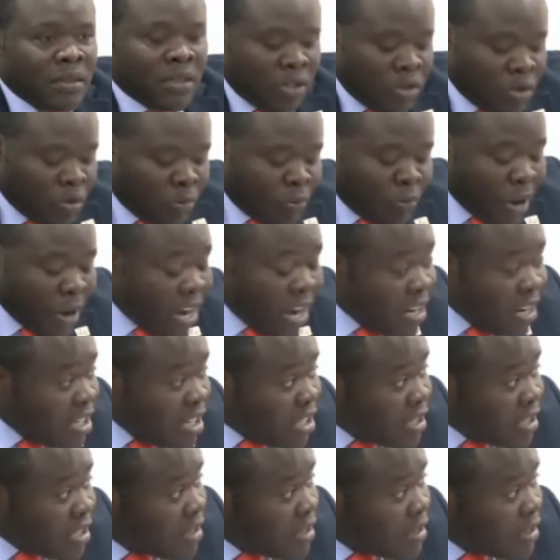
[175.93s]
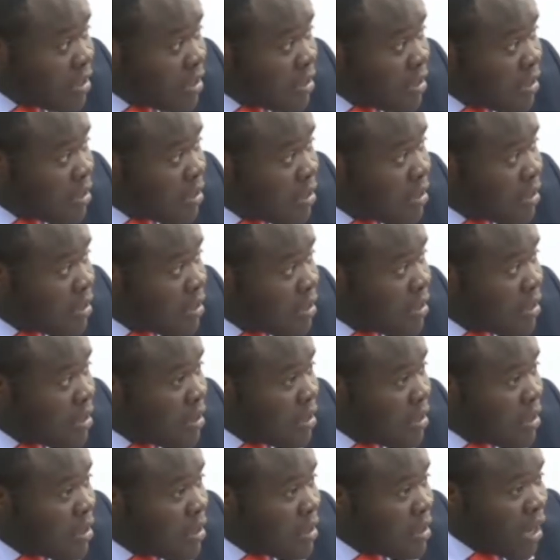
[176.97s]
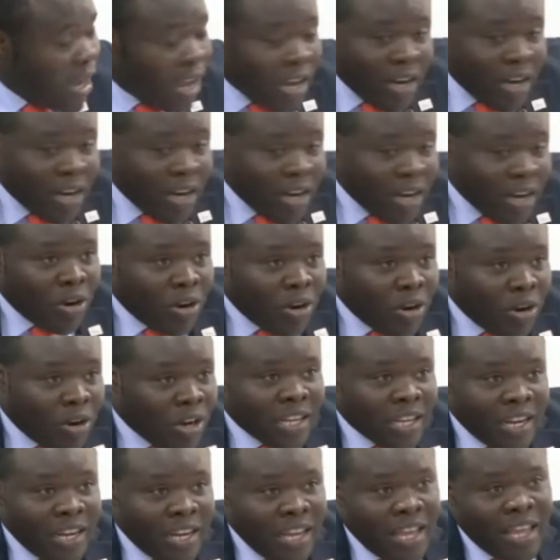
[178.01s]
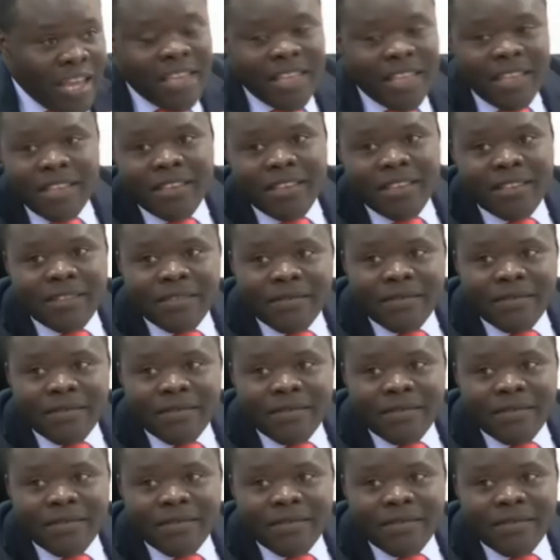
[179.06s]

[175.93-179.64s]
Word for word: You punish and you call it a day.